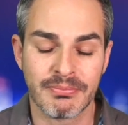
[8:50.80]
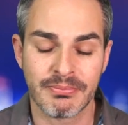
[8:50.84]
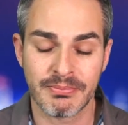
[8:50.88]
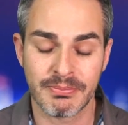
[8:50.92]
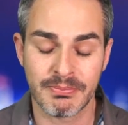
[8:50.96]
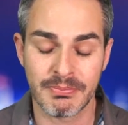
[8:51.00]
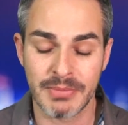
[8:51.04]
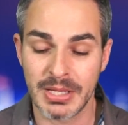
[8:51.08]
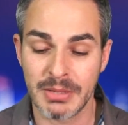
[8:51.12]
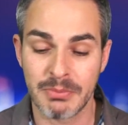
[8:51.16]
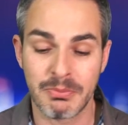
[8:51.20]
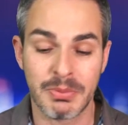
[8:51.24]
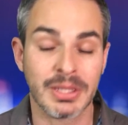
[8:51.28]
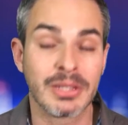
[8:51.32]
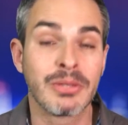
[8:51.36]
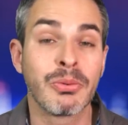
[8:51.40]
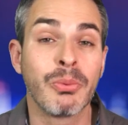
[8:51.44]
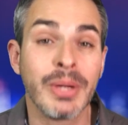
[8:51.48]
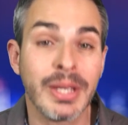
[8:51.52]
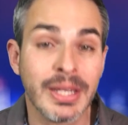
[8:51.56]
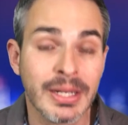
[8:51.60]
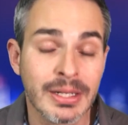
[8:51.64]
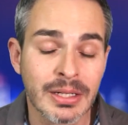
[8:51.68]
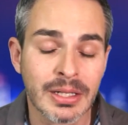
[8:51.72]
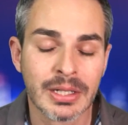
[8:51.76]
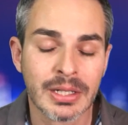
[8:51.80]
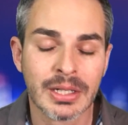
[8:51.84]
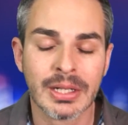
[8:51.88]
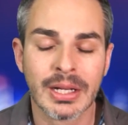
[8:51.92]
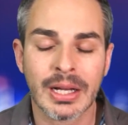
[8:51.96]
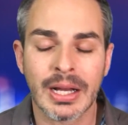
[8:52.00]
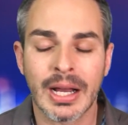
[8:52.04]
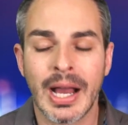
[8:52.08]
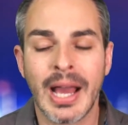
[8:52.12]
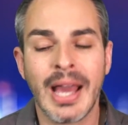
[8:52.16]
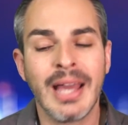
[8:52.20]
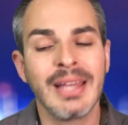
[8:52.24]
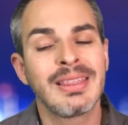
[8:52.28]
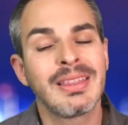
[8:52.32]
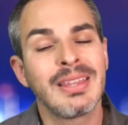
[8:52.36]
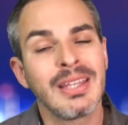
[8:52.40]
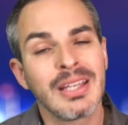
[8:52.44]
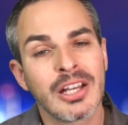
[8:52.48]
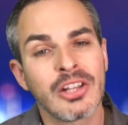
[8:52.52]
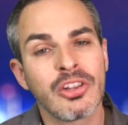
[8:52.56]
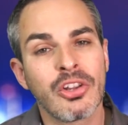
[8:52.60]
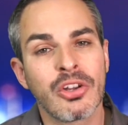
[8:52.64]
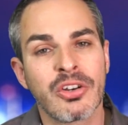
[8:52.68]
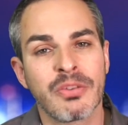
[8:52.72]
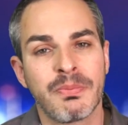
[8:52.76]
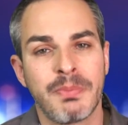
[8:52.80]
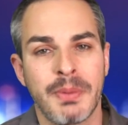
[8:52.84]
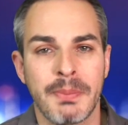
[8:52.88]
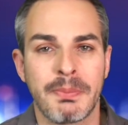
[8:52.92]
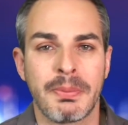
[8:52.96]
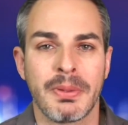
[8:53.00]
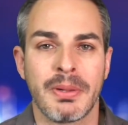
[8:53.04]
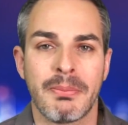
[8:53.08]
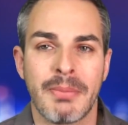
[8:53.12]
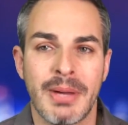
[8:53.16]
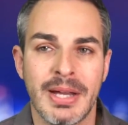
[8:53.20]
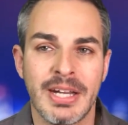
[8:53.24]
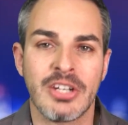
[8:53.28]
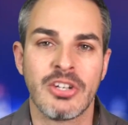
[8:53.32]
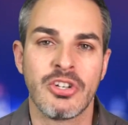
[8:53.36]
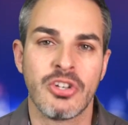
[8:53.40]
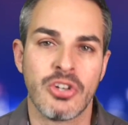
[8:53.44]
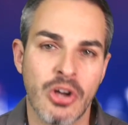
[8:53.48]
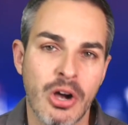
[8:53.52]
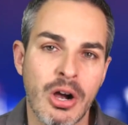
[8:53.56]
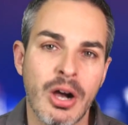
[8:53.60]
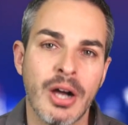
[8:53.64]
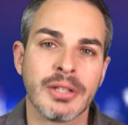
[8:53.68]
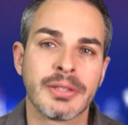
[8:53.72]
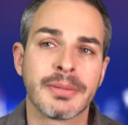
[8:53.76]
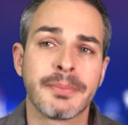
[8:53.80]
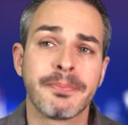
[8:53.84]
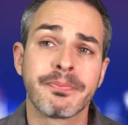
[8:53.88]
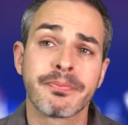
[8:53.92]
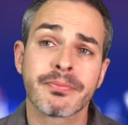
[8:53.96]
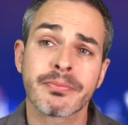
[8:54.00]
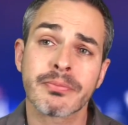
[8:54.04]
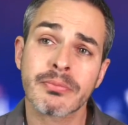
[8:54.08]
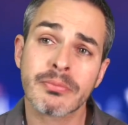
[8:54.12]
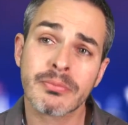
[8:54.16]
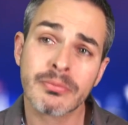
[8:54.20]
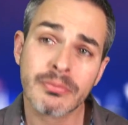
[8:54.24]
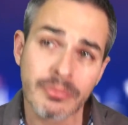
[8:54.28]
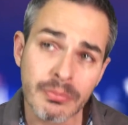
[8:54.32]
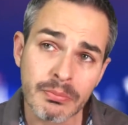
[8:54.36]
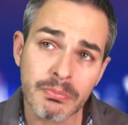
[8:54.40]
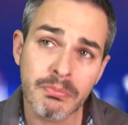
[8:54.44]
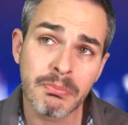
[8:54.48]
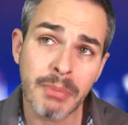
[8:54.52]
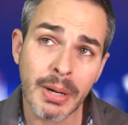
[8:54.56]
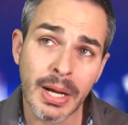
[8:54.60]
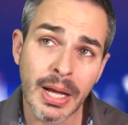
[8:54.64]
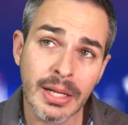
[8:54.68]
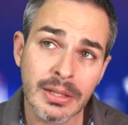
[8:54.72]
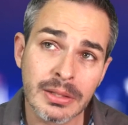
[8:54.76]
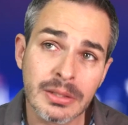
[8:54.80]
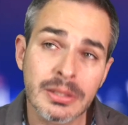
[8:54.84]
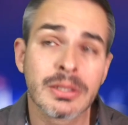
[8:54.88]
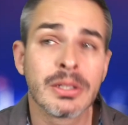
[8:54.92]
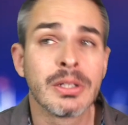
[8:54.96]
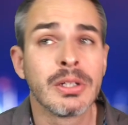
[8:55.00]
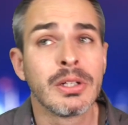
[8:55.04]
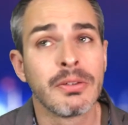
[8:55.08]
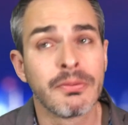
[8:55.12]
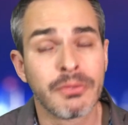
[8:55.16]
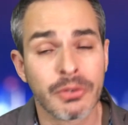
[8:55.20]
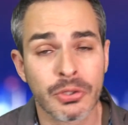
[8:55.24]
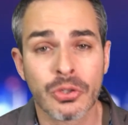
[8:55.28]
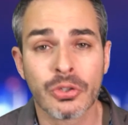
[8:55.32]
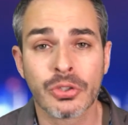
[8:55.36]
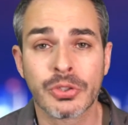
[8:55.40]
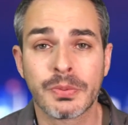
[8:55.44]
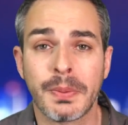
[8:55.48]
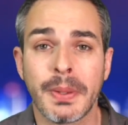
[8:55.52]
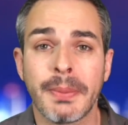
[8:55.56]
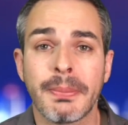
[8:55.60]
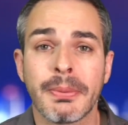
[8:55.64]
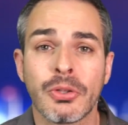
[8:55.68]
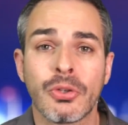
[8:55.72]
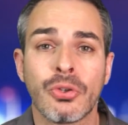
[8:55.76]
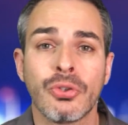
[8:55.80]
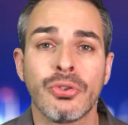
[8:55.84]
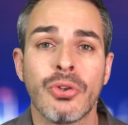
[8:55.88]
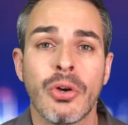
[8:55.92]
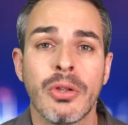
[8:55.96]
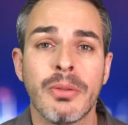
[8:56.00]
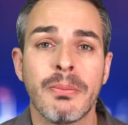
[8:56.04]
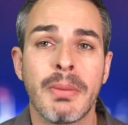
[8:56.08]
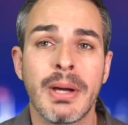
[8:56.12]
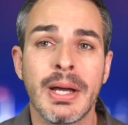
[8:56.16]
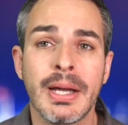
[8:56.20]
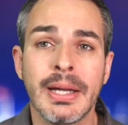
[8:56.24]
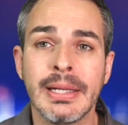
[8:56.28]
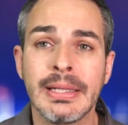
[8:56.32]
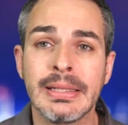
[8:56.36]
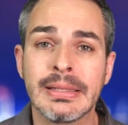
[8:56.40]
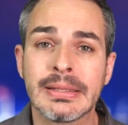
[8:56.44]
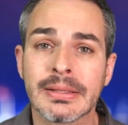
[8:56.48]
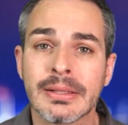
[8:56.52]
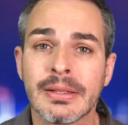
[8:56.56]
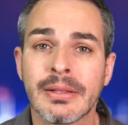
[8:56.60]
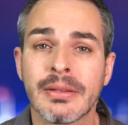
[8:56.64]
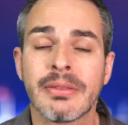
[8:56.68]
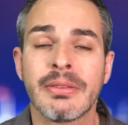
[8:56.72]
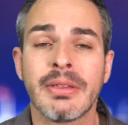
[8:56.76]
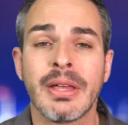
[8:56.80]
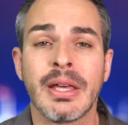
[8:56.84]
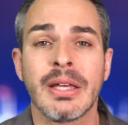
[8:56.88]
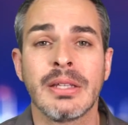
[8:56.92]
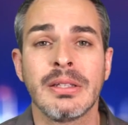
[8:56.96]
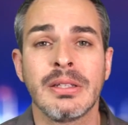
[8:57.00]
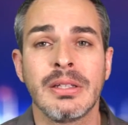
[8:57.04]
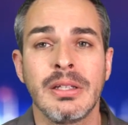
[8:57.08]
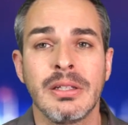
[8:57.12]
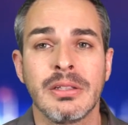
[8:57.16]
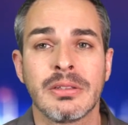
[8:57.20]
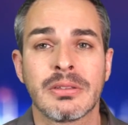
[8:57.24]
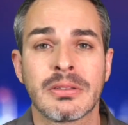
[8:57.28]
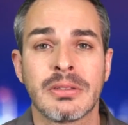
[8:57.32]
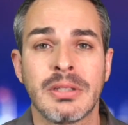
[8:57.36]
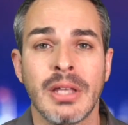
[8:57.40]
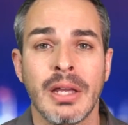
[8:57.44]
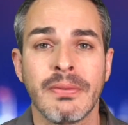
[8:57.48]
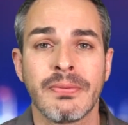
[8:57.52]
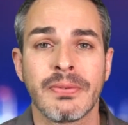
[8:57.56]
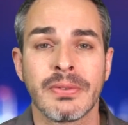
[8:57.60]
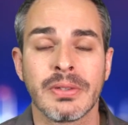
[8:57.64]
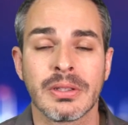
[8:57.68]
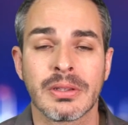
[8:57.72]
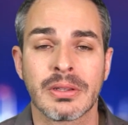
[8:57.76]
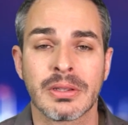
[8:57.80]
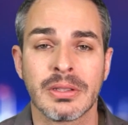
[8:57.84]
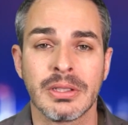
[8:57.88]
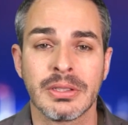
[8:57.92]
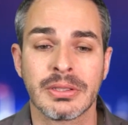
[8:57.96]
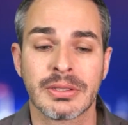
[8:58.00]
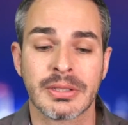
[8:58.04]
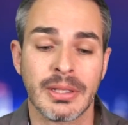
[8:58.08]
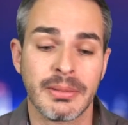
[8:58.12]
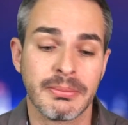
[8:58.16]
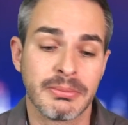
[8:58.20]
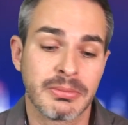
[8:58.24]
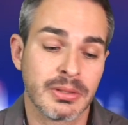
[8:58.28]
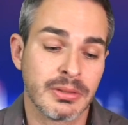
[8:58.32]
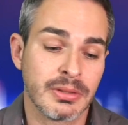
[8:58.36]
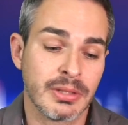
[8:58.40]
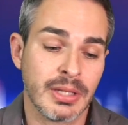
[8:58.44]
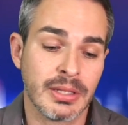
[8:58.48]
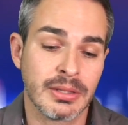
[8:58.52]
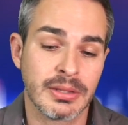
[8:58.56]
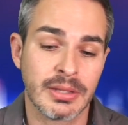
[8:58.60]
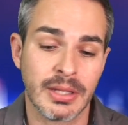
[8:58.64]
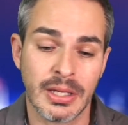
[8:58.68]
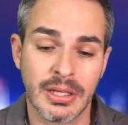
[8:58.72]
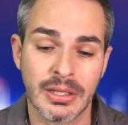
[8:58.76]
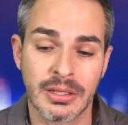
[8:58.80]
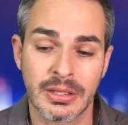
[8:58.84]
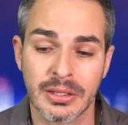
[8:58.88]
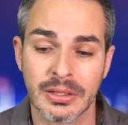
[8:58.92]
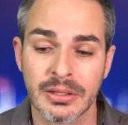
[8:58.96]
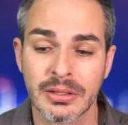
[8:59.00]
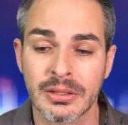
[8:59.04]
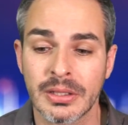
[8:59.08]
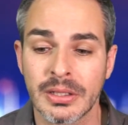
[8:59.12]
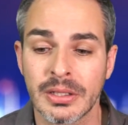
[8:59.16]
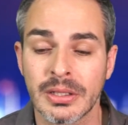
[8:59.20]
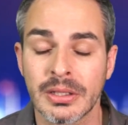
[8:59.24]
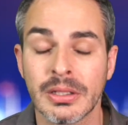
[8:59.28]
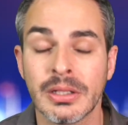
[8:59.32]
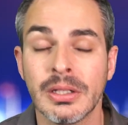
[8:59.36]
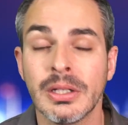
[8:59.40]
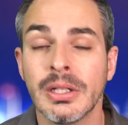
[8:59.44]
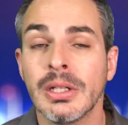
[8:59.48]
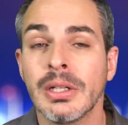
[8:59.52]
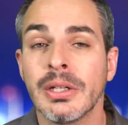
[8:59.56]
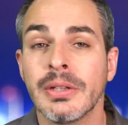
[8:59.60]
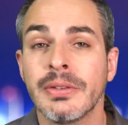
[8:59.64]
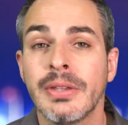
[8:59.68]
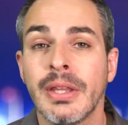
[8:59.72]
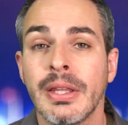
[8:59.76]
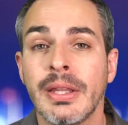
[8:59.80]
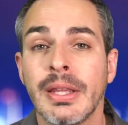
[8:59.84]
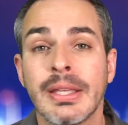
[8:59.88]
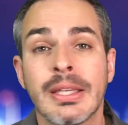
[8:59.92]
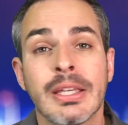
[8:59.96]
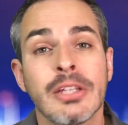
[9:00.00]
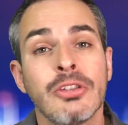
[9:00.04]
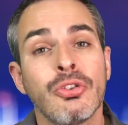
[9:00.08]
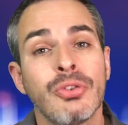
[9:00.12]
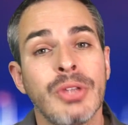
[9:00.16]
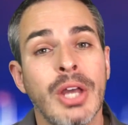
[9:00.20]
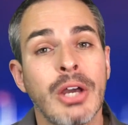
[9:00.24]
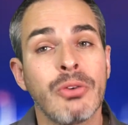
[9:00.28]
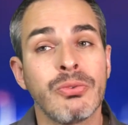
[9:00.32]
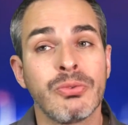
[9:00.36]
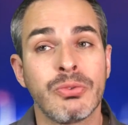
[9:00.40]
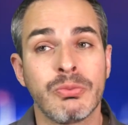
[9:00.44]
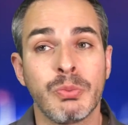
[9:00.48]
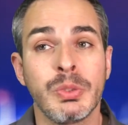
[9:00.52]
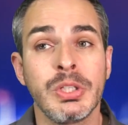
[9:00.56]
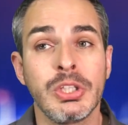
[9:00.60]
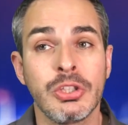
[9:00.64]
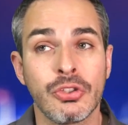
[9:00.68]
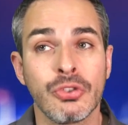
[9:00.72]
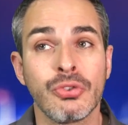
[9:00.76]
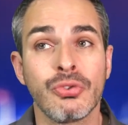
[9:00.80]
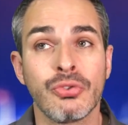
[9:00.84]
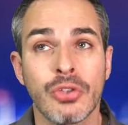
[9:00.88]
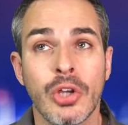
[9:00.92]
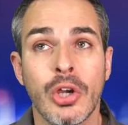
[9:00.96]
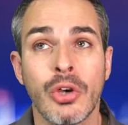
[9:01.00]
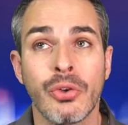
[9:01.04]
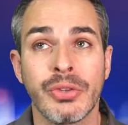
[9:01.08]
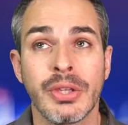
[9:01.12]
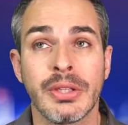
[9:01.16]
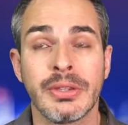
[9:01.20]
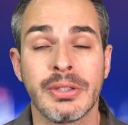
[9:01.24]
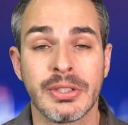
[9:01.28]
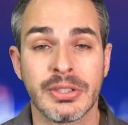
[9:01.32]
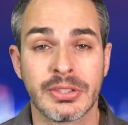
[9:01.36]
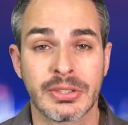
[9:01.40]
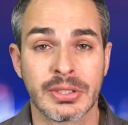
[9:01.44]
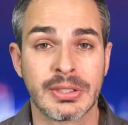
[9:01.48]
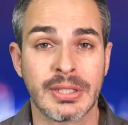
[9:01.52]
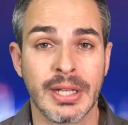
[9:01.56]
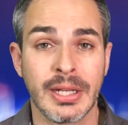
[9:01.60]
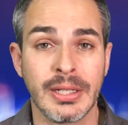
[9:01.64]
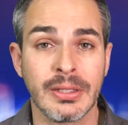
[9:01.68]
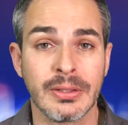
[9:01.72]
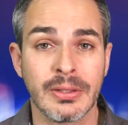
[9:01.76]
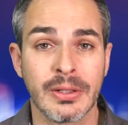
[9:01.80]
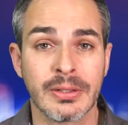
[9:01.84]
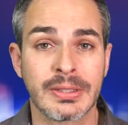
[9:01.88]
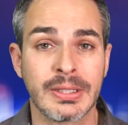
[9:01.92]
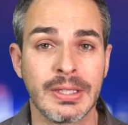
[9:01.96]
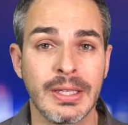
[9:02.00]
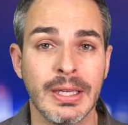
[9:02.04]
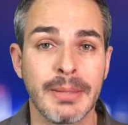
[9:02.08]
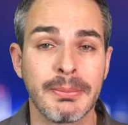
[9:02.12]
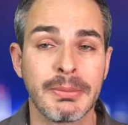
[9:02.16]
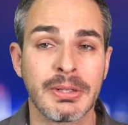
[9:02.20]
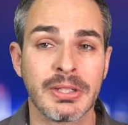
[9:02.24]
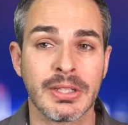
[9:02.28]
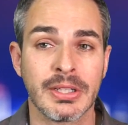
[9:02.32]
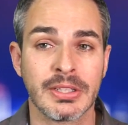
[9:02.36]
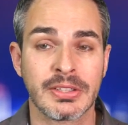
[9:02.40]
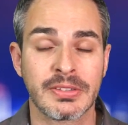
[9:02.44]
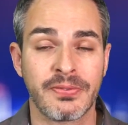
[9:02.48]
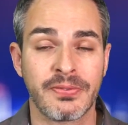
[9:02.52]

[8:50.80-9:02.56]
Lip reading: in between? I think a lot of people might not. But for those people who don't mind, then it's definitely something that they can do. Now, we do know that there's a tiny little camera that's